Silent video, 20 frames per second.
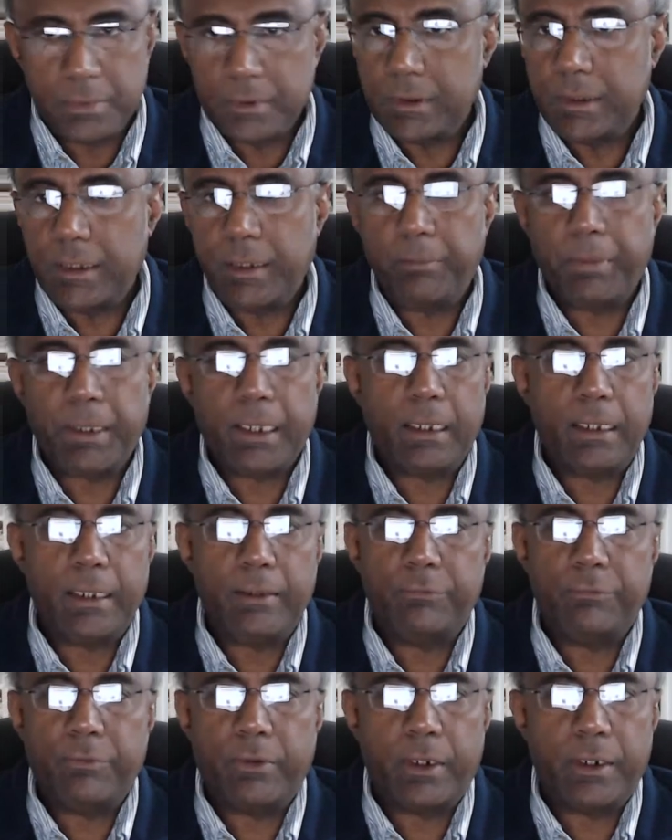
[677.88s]

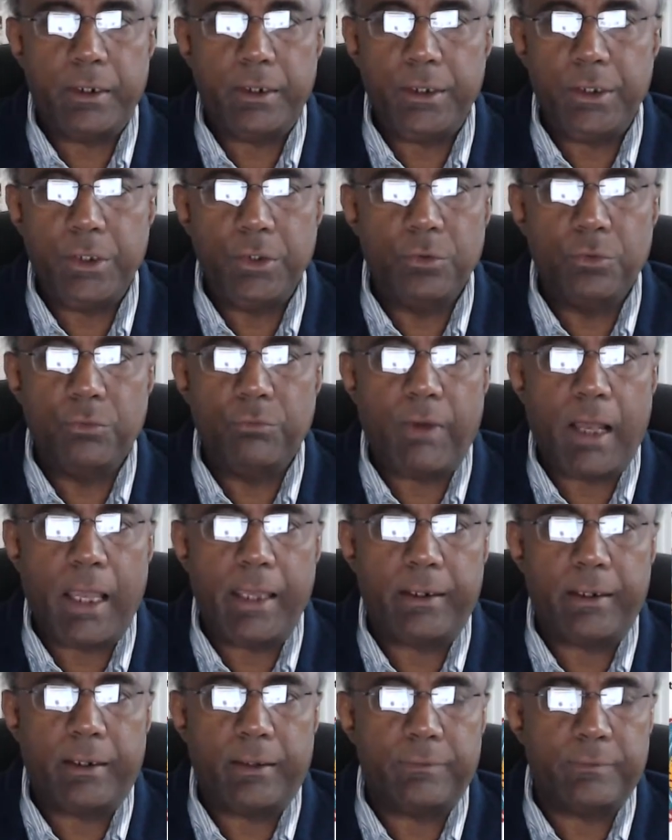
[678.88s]
Typically, for a new
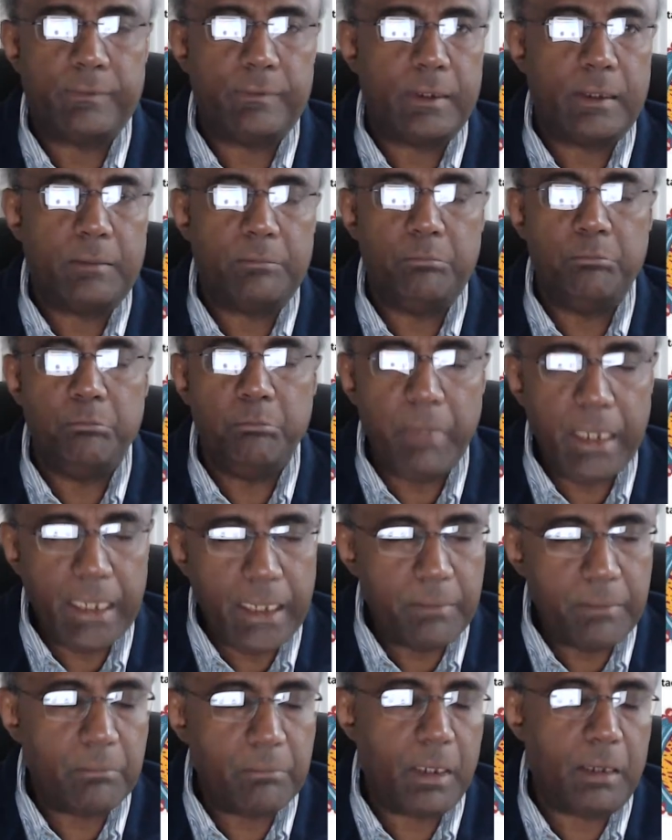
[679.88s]
virus,
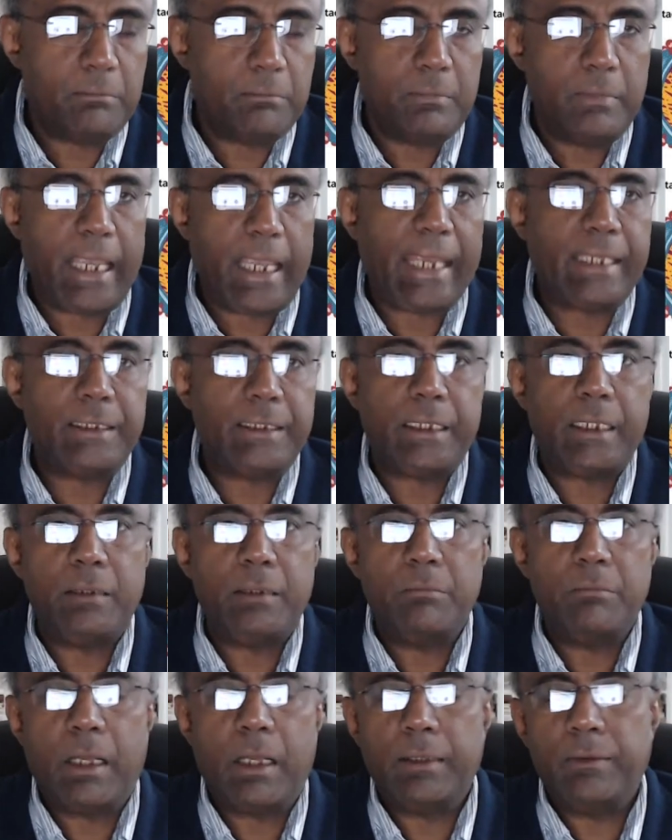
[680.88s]
minimum
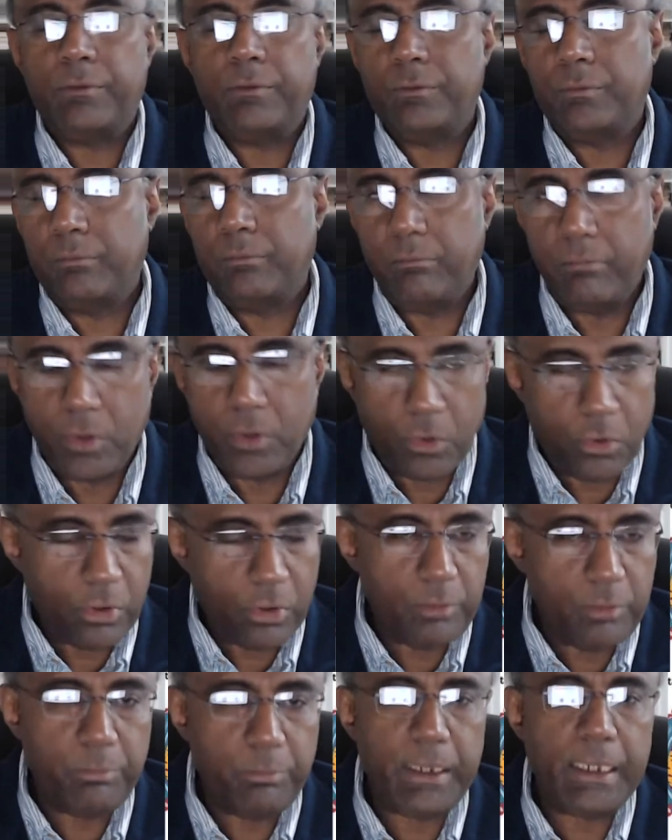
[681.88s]
18 months,
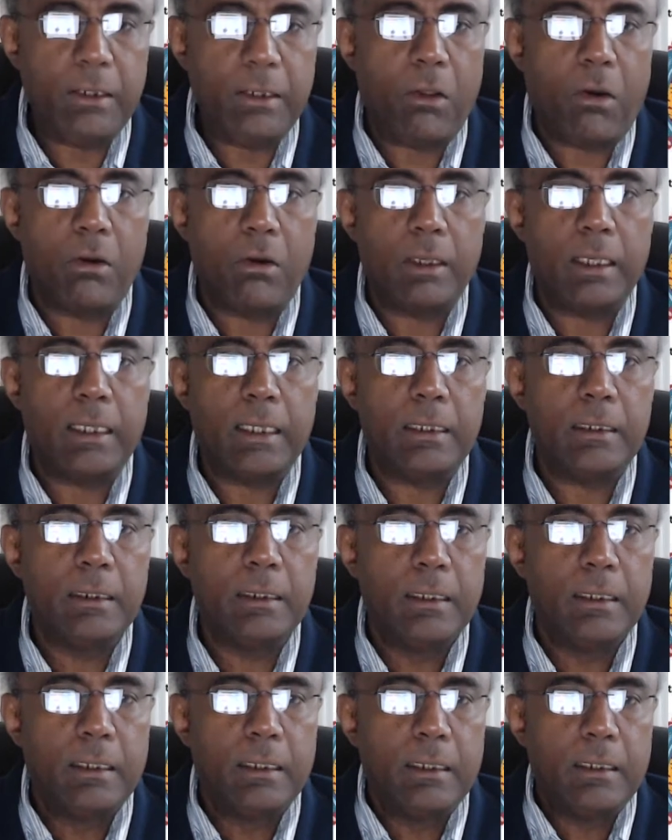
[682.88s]
could be longer.
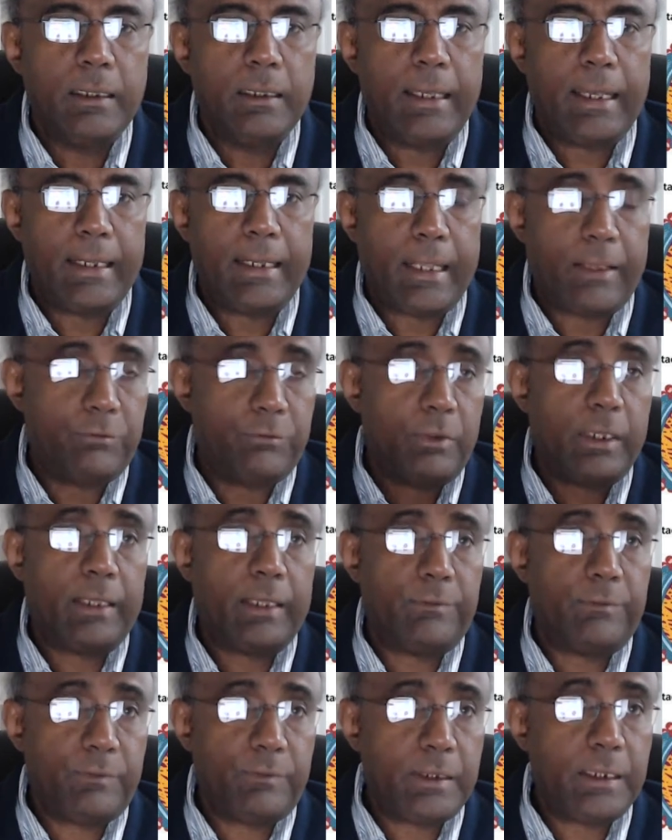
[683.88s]
And as you
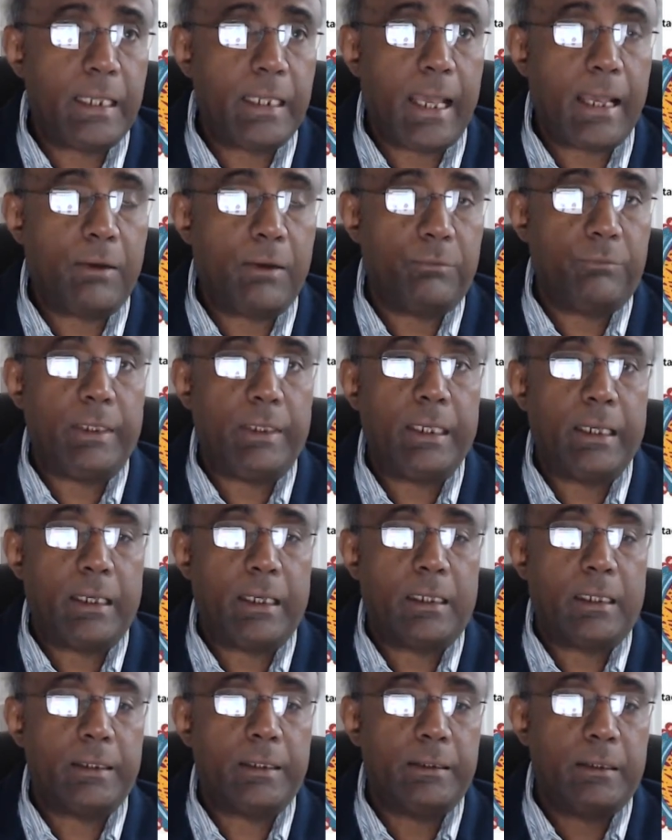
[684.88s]
can see now, we
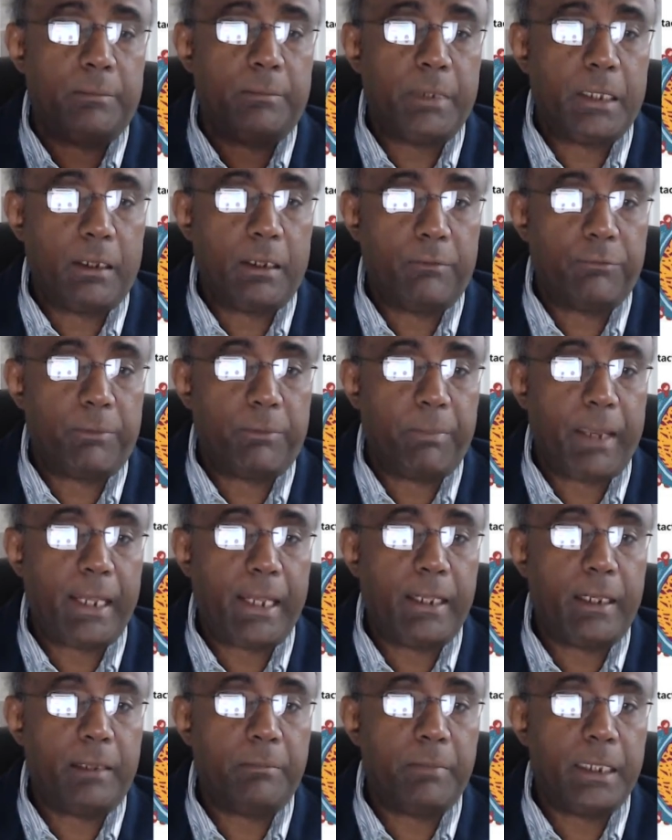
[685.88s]
are in the middle of a
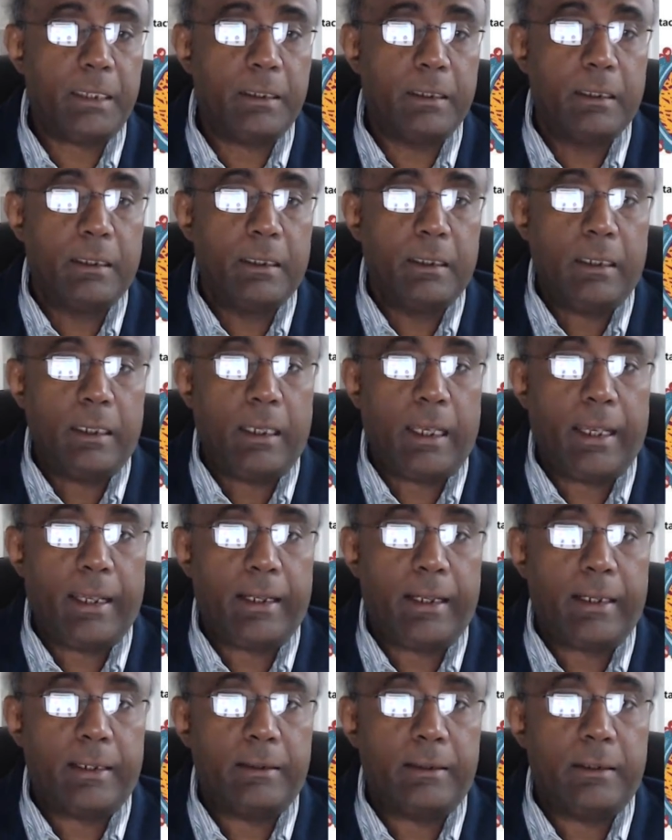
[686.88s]
pandemic,
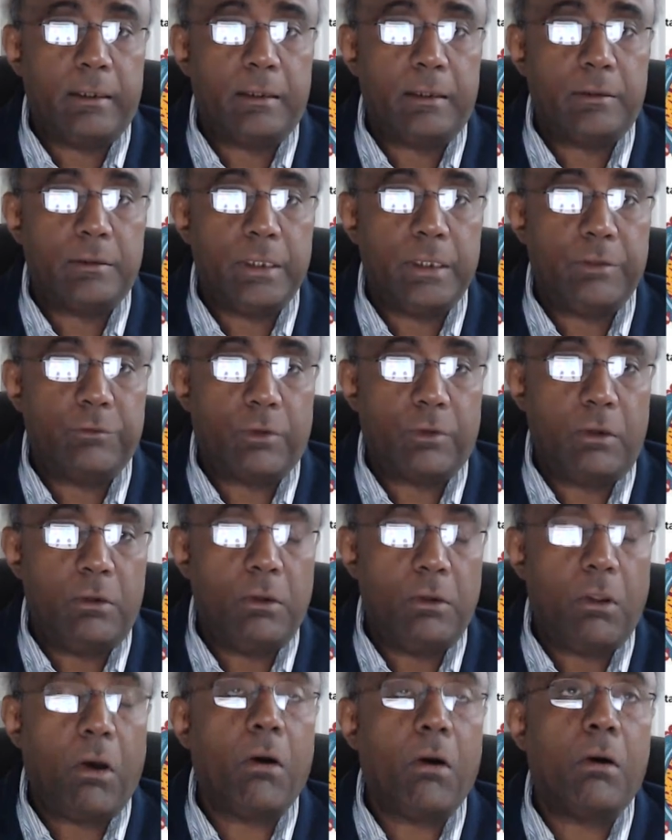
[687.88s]
and it's a
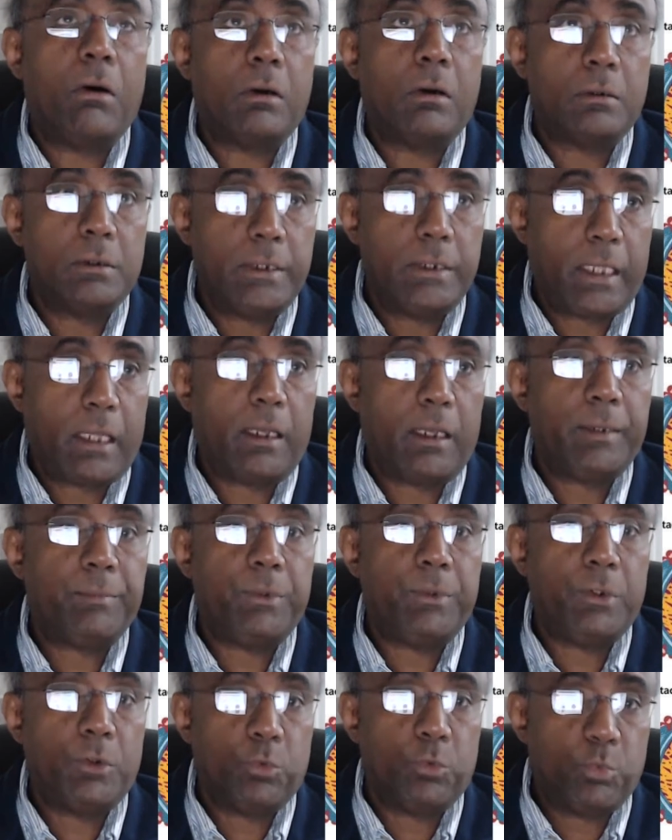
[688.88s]
long
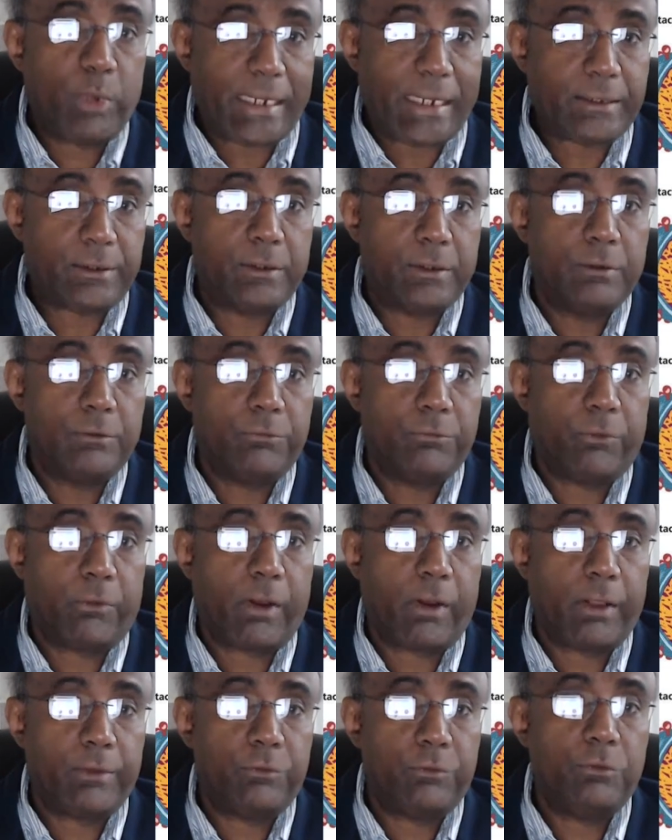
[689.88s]
time to wait
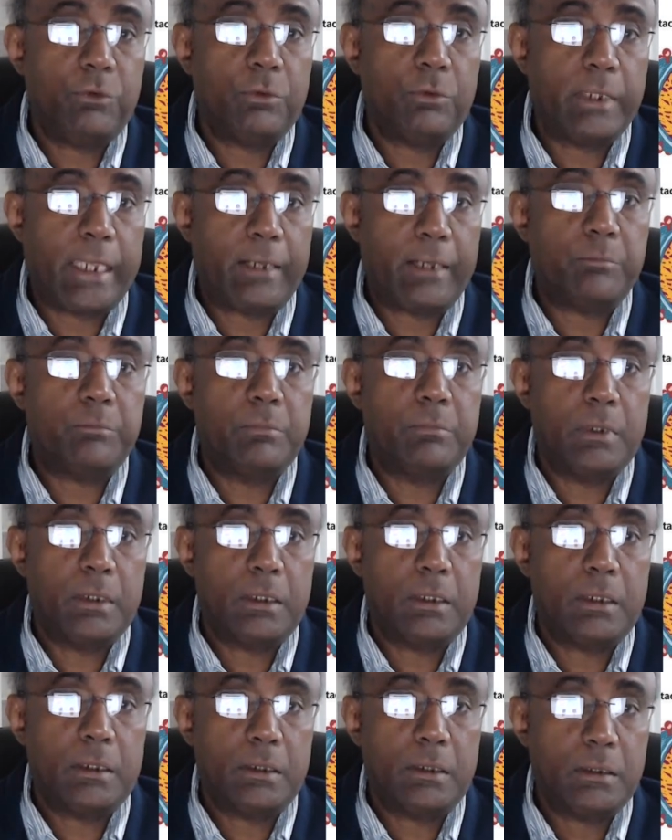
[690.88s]
for us to get
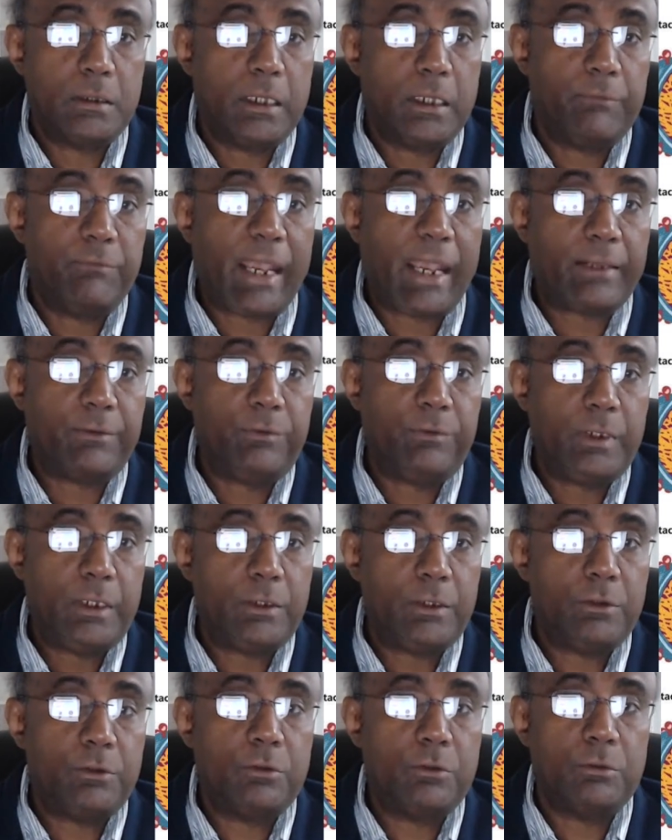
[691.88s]
a
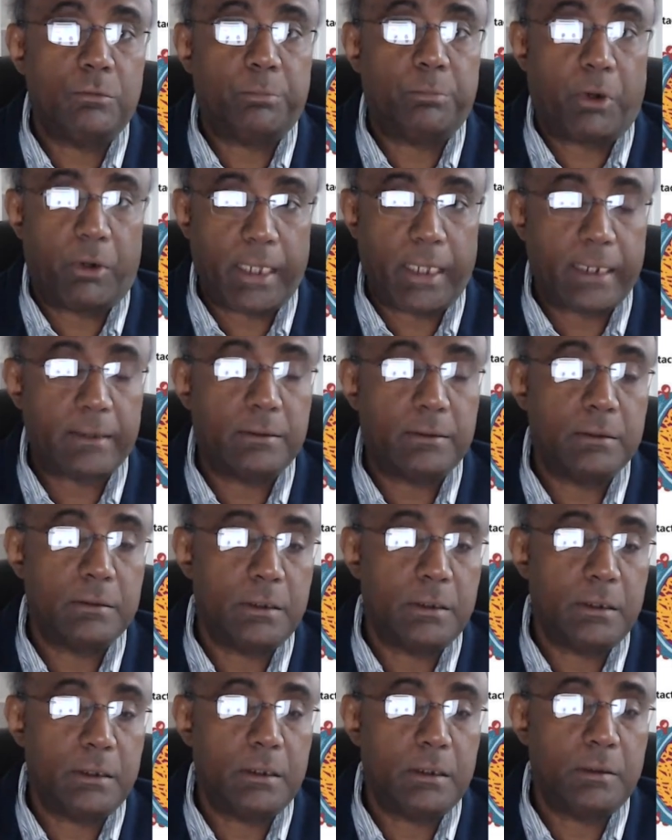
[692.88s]
vaccine to protect
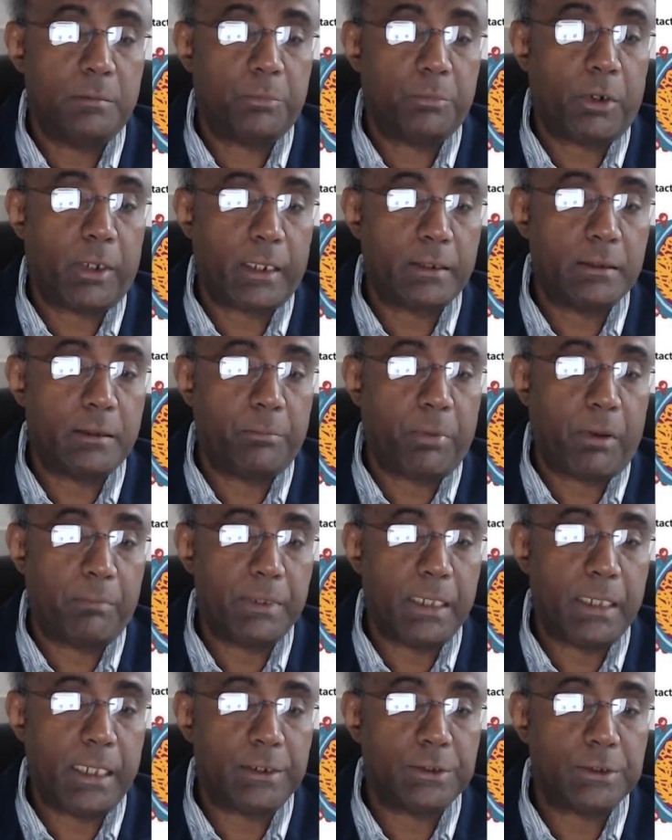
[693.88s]
the
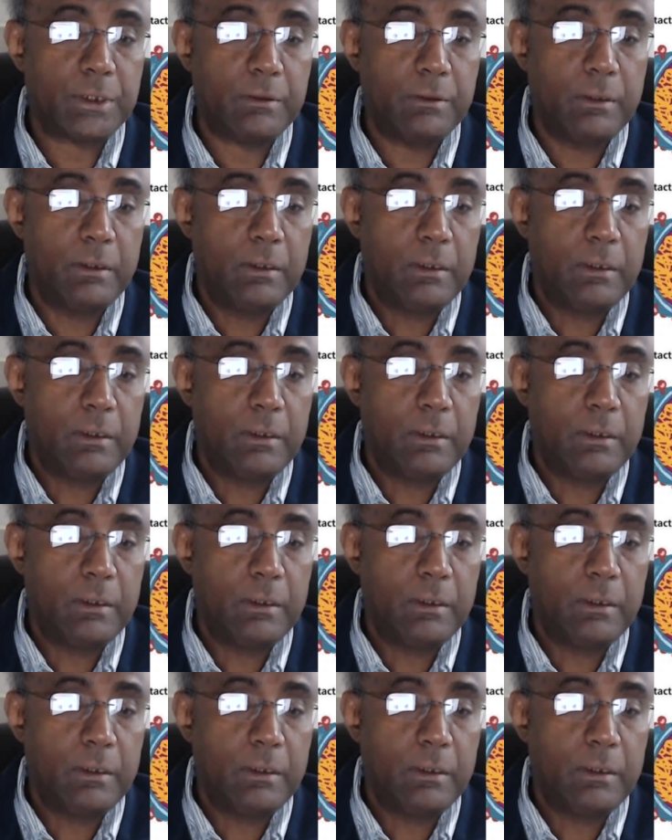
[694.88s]
population.